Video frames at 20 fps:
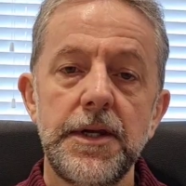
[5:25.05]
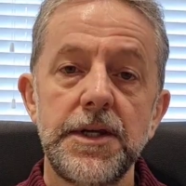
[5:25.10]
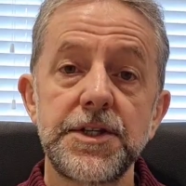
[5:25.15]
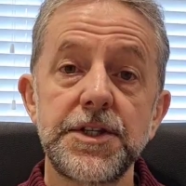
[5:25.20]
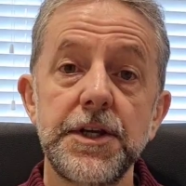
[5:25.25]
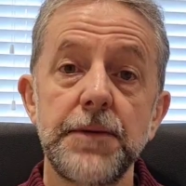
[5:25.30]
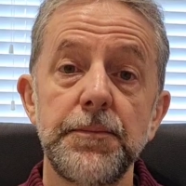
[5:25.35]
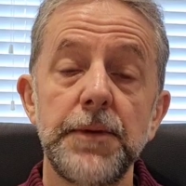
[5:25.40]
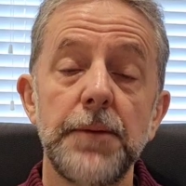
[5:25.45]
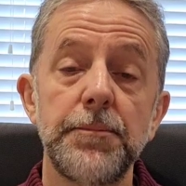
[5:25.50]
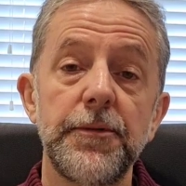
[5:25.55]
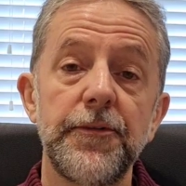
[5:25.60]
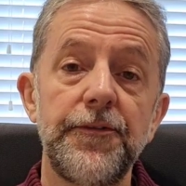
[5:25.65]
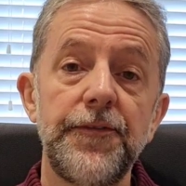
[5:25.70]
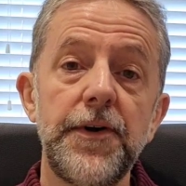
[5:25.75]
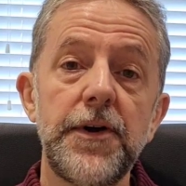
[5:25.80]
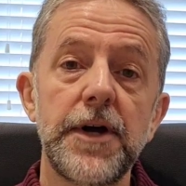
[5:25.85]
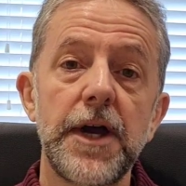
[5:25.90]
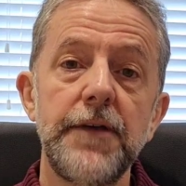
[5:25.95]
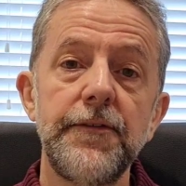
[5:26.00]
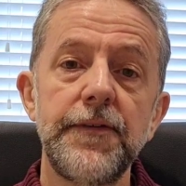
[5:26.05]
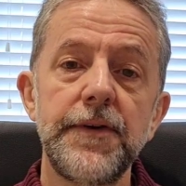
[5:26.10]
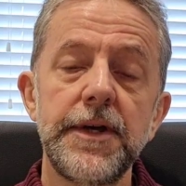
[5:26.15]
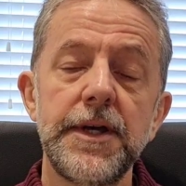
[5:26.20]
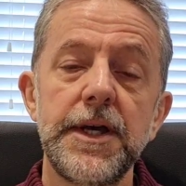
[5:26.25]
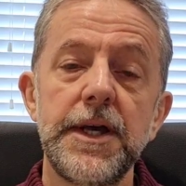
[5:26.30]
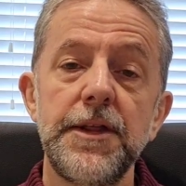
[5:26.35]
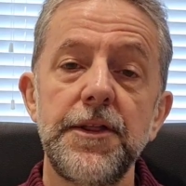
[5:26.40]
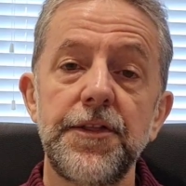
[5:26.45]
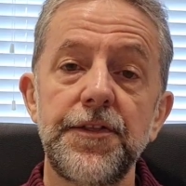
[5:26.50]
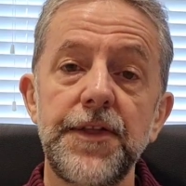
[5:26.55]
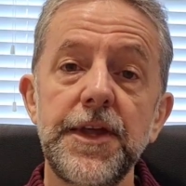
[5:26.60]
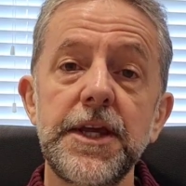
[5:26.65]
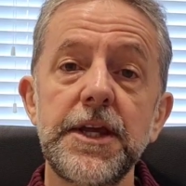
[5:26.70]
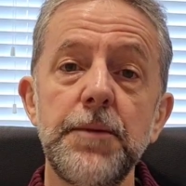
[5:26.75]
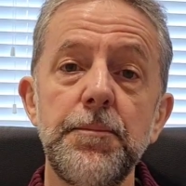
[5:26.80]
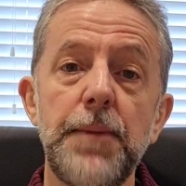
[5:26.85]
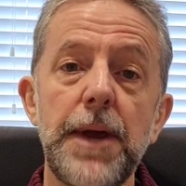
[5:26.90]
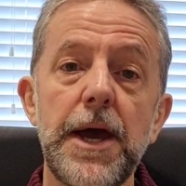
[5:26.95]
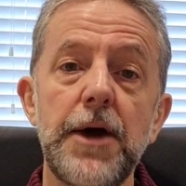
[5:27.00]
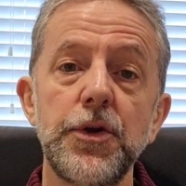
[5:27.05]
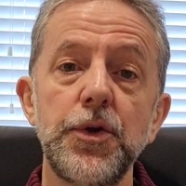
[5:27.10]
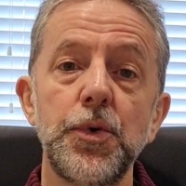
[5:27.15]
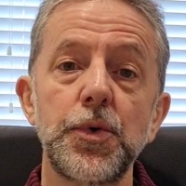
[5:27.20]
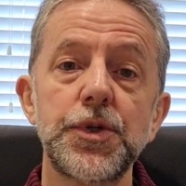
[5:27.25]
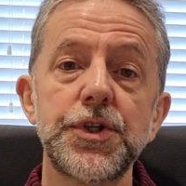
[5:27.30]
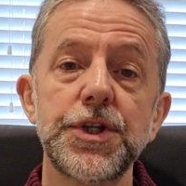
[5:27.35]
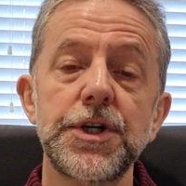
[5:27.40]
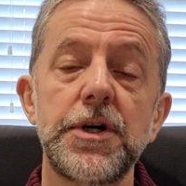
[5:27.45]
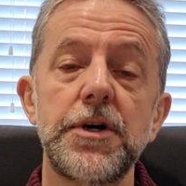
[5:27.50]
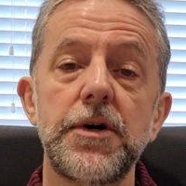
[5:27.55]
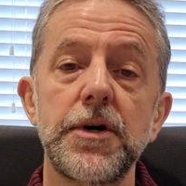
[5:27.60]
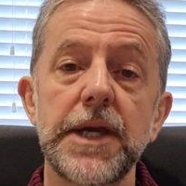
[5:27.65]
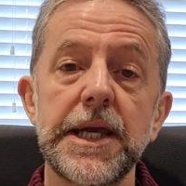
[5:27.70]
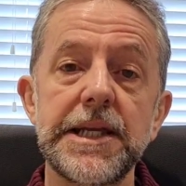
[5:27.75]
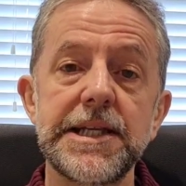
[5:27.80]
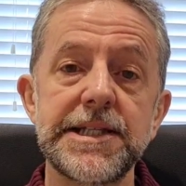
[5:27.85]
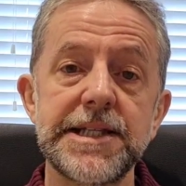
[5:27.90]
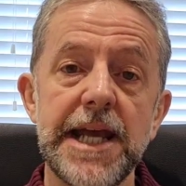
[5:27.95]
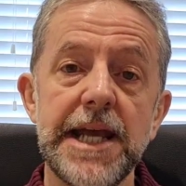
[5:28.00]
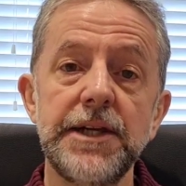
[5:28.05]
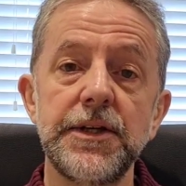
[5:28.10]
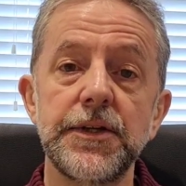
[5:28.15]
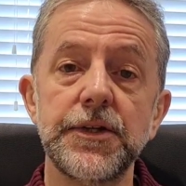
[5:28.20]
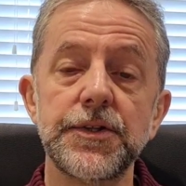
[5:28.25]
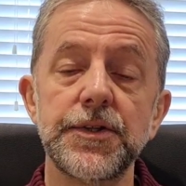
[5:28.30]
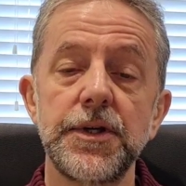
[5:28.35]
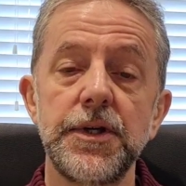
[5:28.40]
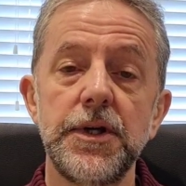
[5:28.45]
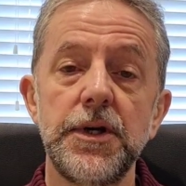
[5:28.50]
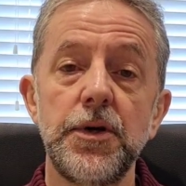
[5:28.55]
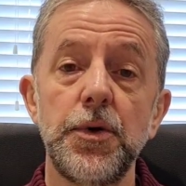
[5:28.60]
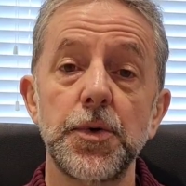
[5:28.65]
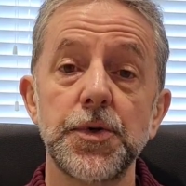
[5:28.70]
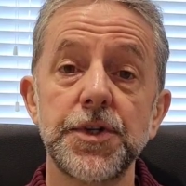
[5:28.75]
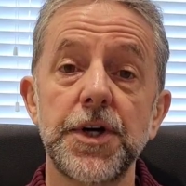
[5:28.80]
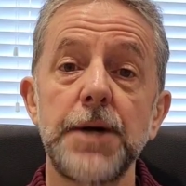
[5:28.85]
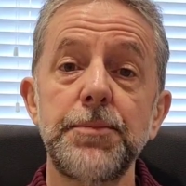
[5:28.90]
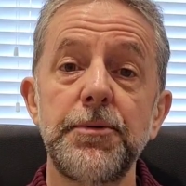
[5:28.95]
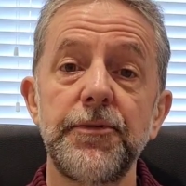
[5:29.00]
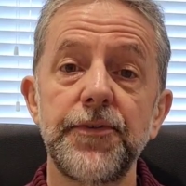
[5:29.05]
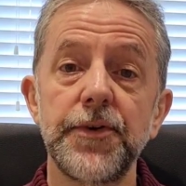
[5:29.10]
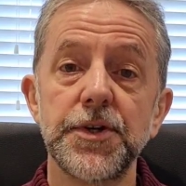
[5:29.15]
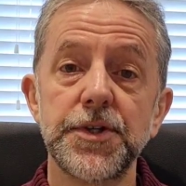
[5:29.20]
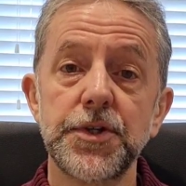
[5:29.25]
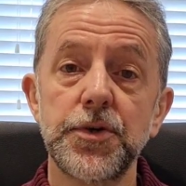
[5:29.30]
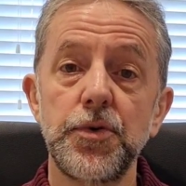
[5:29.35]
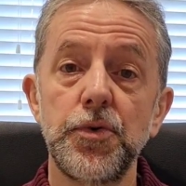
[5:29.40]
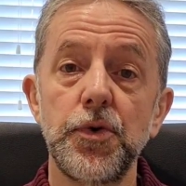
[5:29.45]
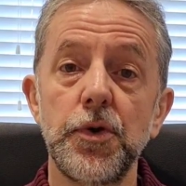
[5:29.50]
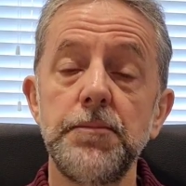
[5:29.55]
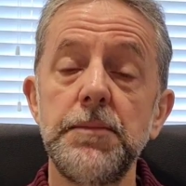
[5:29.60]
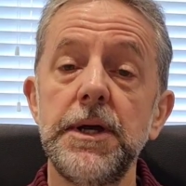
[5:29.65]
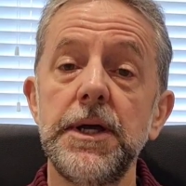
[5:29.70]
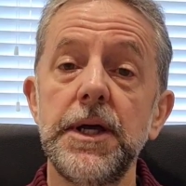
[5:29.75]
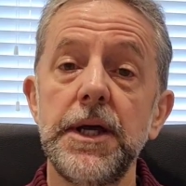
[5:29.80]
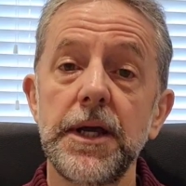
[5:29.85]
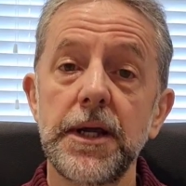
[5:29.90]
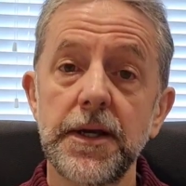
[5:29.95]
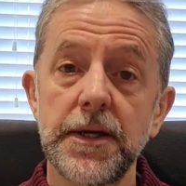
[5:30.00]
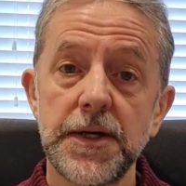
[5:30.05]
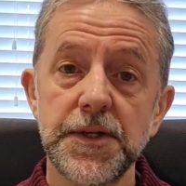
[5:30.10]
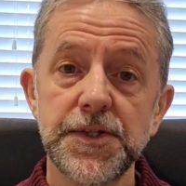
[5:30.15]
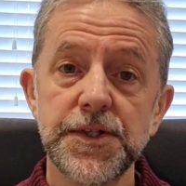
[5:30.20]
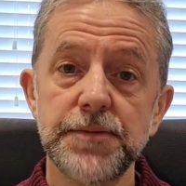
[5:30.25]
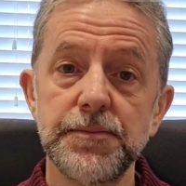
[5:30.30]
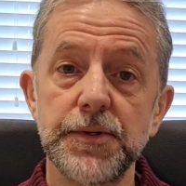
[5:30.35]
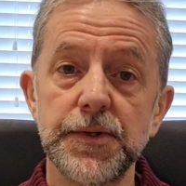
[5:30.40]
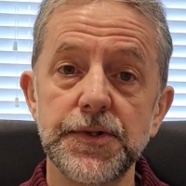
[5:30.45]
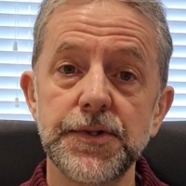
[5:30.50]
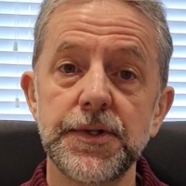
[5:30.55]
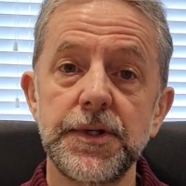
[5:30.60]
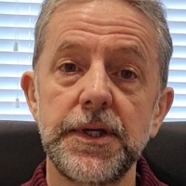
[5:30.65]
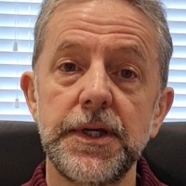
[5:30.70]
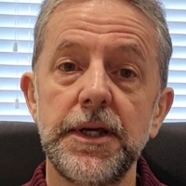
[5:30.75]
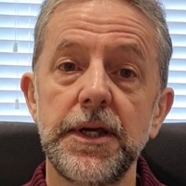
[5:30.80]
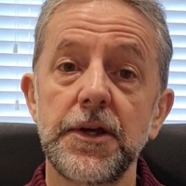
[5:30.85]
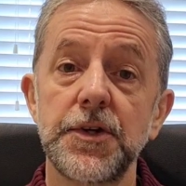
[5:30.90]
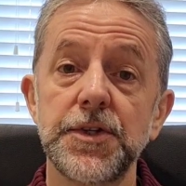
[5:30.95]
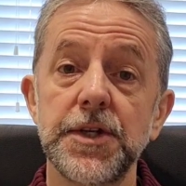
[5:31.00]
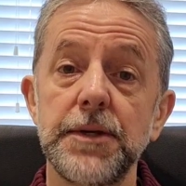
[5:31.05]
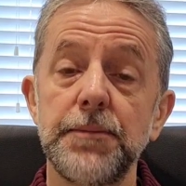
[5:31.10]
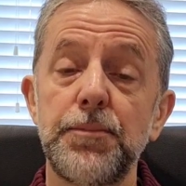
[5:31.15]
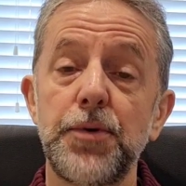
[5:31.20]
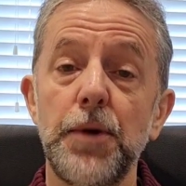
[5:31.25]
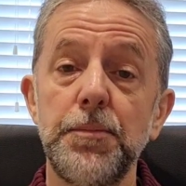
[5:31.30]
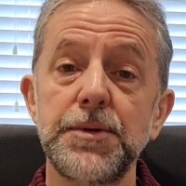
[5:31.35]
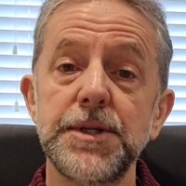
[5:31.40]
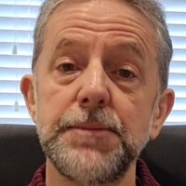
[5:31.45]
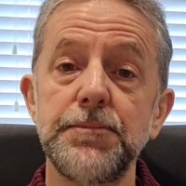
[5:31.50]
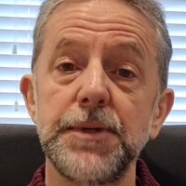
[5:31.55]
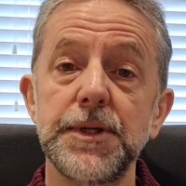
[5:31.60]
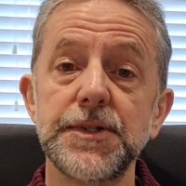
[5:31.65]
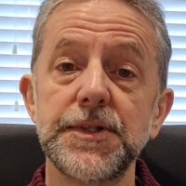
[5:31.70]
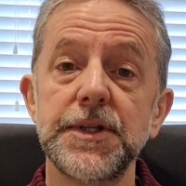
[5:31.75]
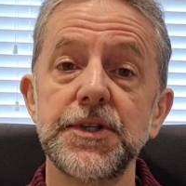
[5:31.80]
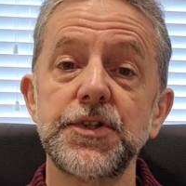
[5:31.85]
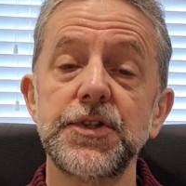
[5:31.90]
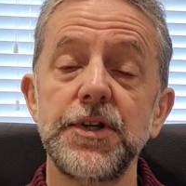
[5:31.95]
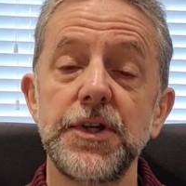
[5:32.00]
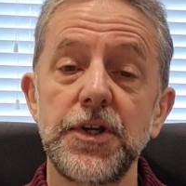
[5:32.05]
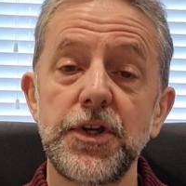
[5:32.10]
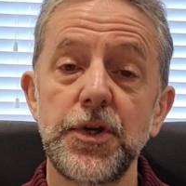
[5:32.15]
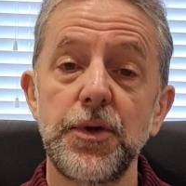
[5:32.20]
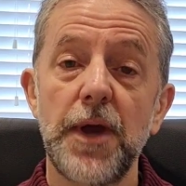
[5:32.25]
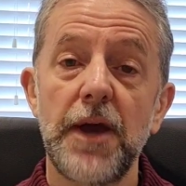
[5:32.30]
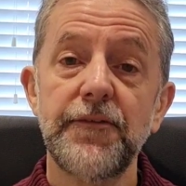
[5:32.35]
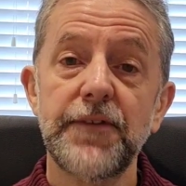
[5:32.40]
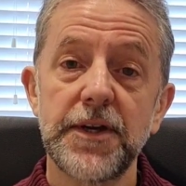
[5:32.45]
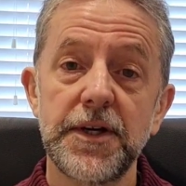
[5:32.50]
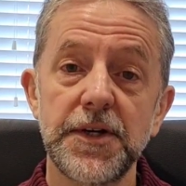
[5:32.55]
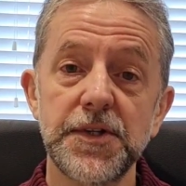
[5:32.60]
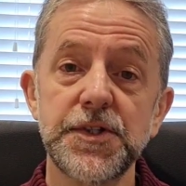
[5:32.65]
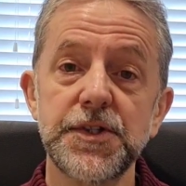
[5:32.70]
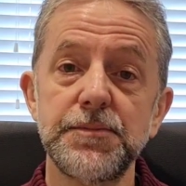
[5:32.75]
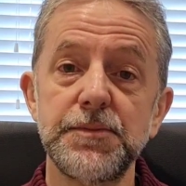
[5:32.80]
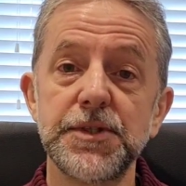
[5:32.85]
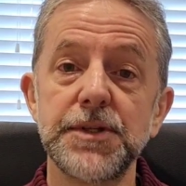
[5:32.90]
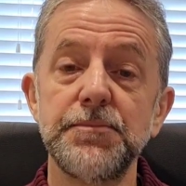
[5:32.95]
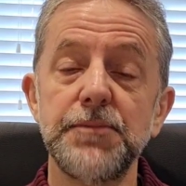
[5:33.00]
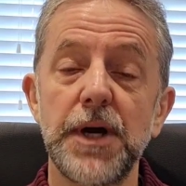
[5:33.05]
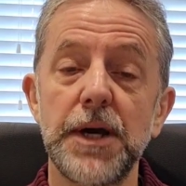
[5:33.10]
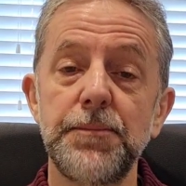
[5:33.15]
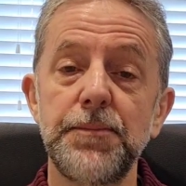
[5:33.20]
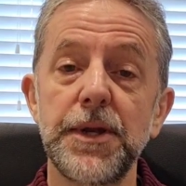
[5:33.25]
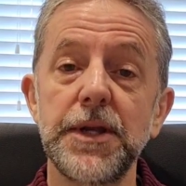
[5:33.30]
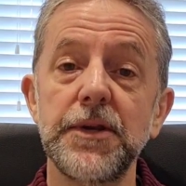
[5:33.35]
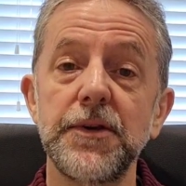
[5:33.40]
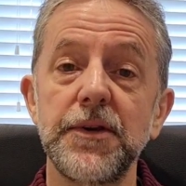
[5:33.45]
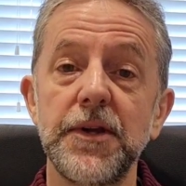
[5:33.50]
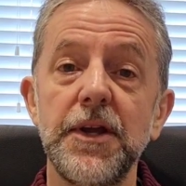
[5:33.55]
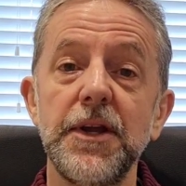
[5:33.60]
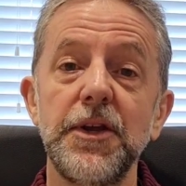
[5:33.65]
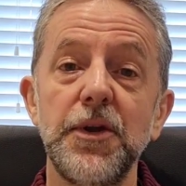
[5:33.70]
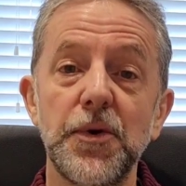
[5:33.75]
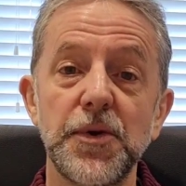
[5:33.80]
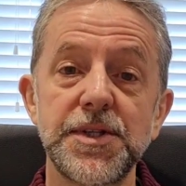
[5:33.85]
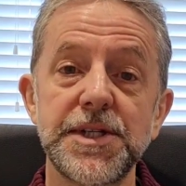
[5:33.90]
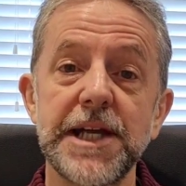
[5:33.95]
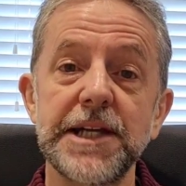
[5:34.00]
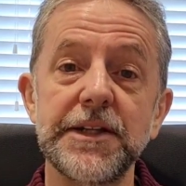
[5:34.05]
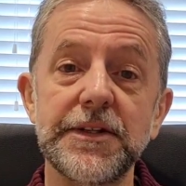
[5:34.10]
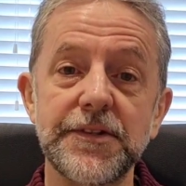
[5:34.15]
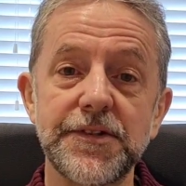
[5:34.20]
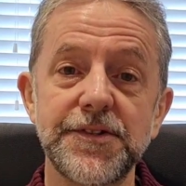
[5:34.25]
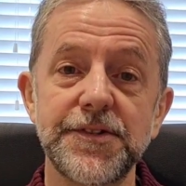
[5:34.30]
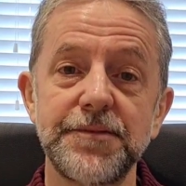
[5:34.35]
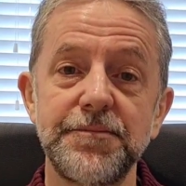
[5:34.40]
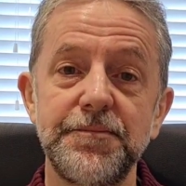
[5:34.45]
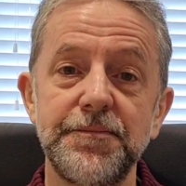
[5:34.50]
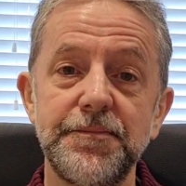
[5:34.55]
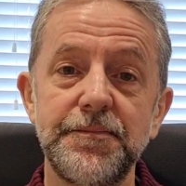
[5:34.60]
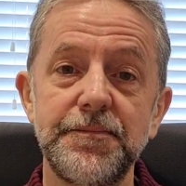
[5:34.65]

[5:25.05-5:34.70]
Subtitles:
Tip number 5, think about your target tenant, or as I prefer to call them, customers, because in a property business you have customers, in my opinion, not tenants.